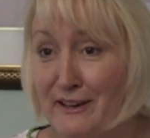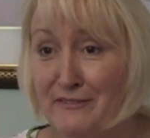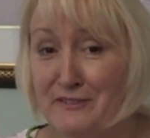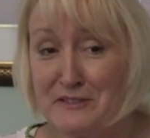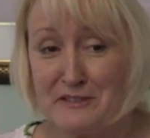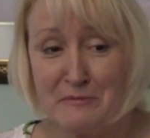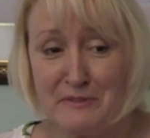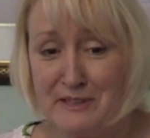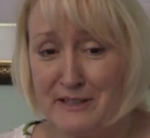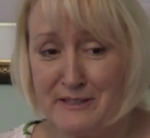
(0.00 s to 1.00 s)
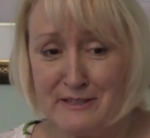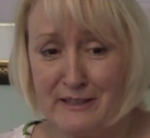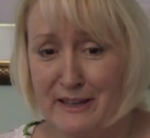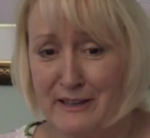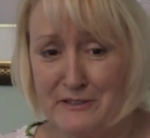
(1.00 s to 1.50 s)
I have this thing with dates and
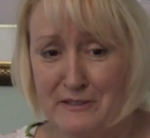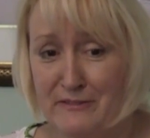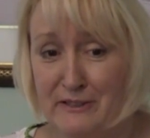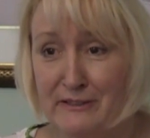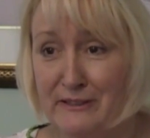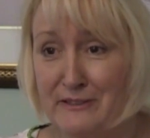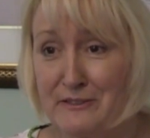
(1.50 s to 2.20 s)
the cancer evidently.